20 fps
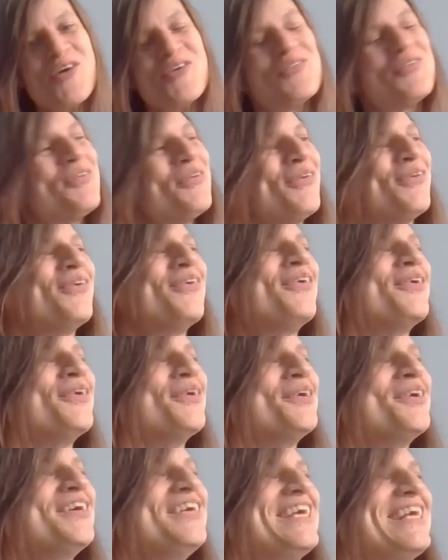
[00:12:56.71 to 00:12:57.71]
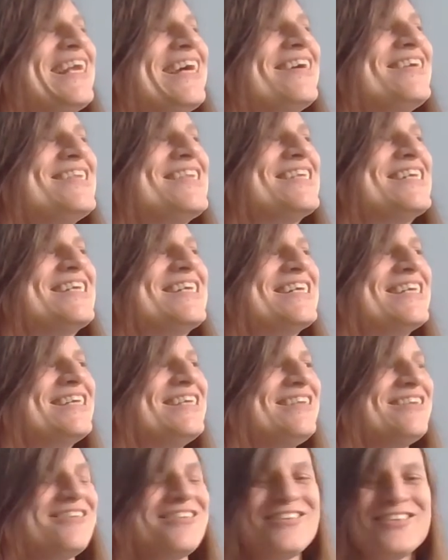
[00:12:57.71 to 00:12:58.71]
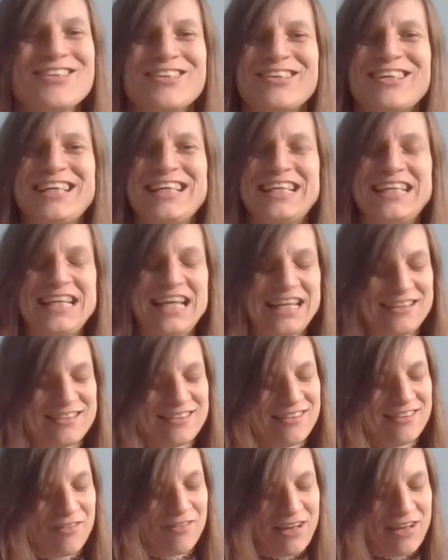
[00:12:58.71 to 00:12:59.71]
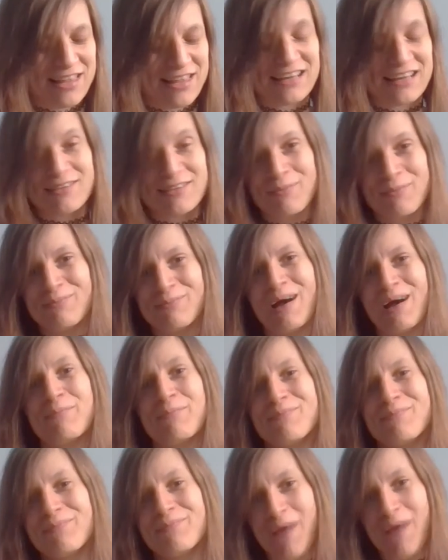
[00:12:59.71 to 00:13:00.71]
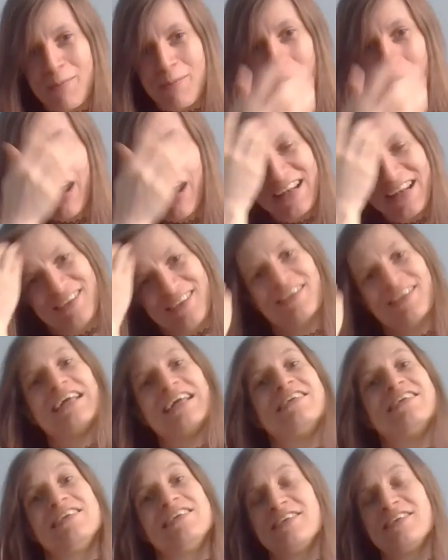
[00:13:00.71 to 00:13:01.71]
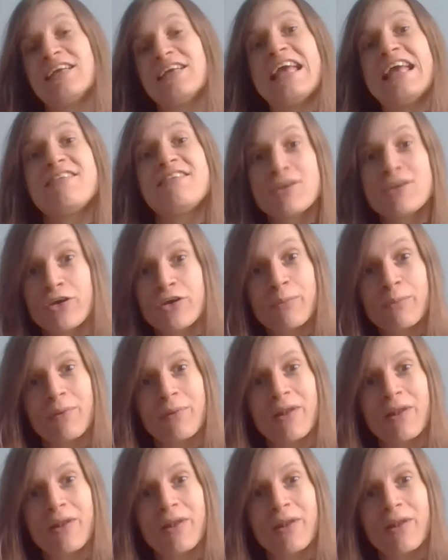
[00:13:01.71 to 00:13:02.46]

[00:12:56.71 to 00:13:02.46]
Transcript: for you know the the story and, and stuff like that. So I'm, I'm I'm quite excited. It's a, it's a good